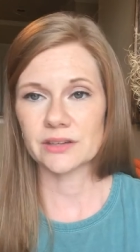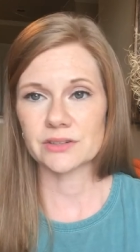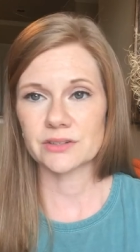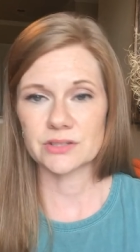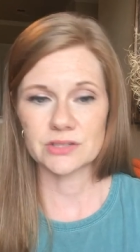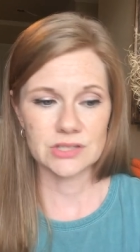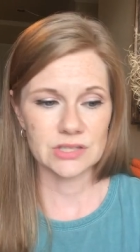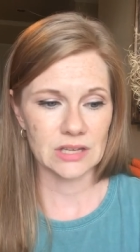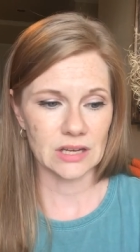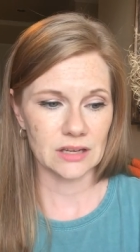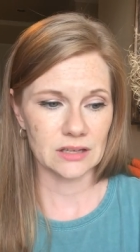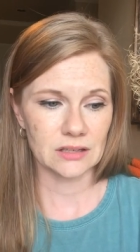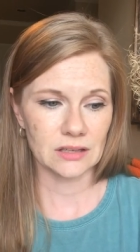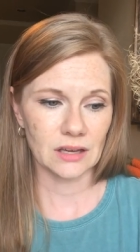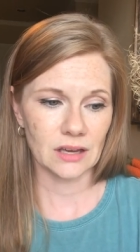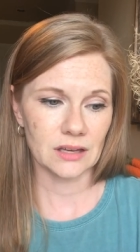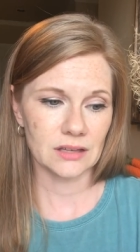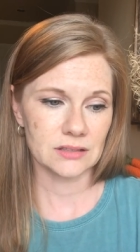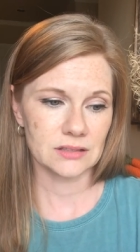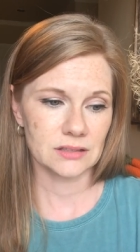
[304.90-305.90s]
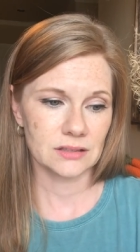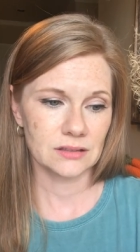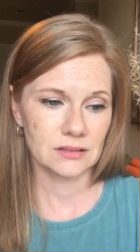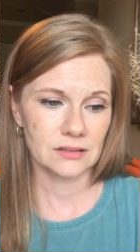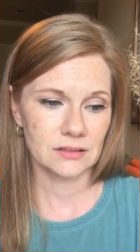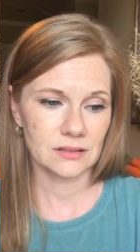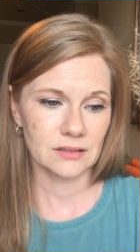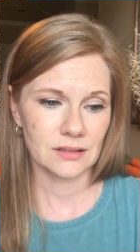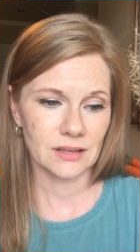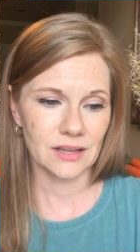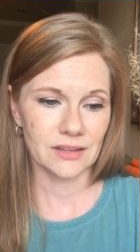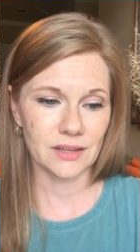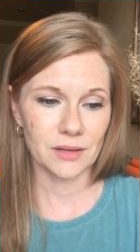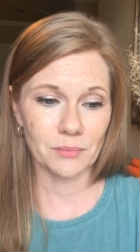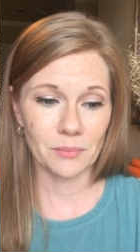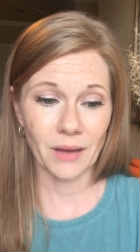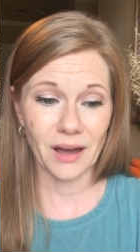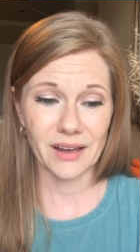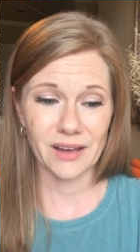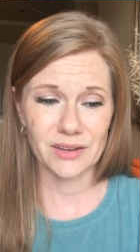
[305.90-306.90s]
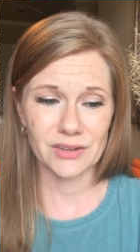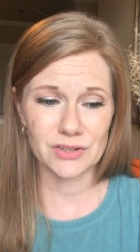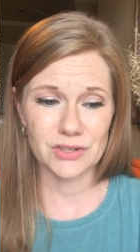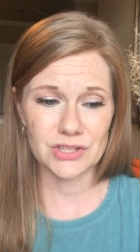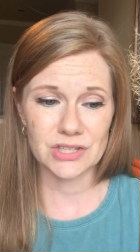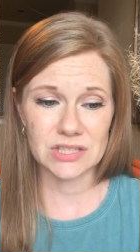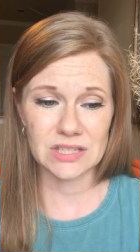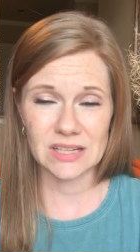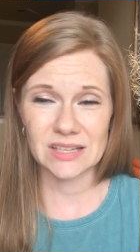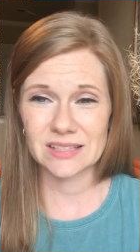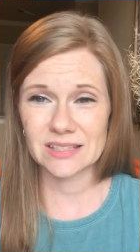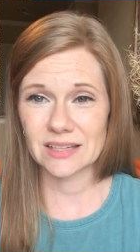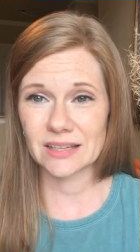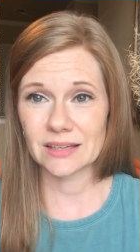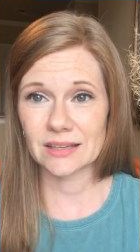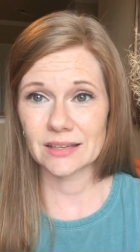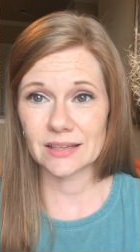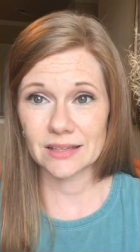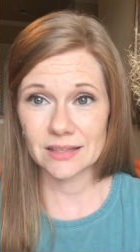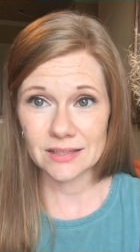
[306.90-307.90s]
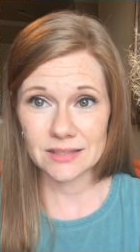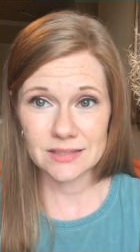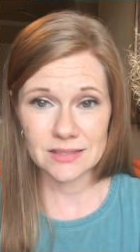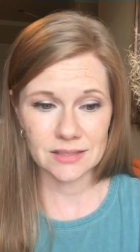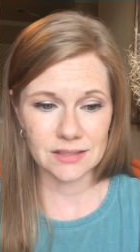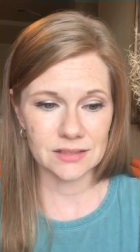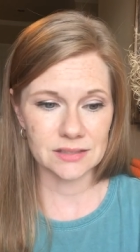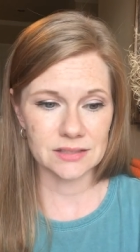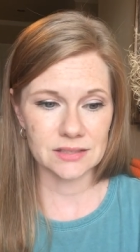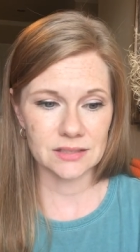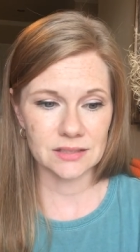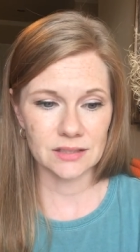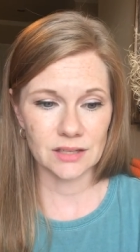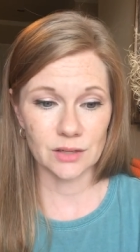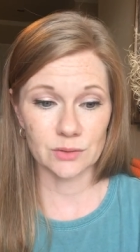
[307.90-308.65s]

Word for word: understand yet, and that my understanding isn't